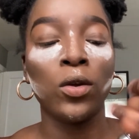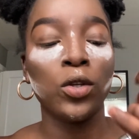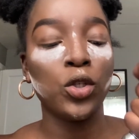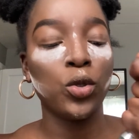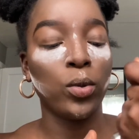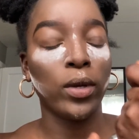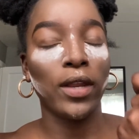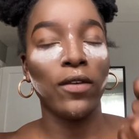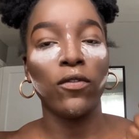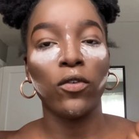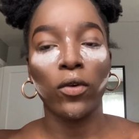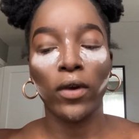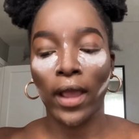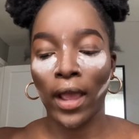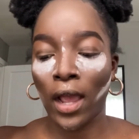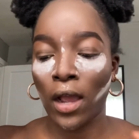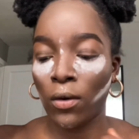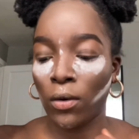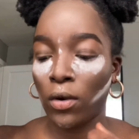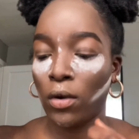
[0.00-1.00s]

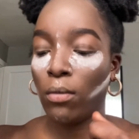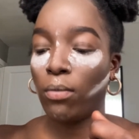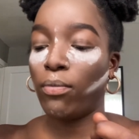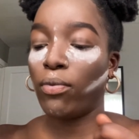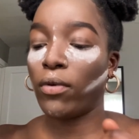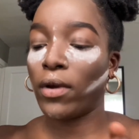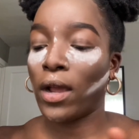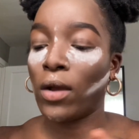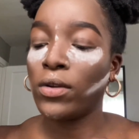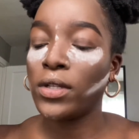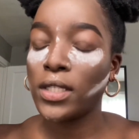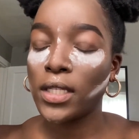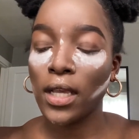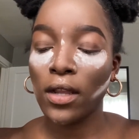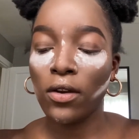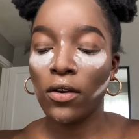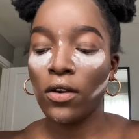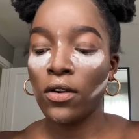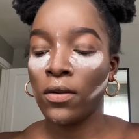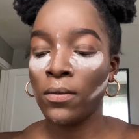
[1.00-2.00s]
24-hour Brow
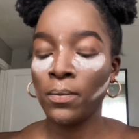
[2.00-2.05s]
Setter.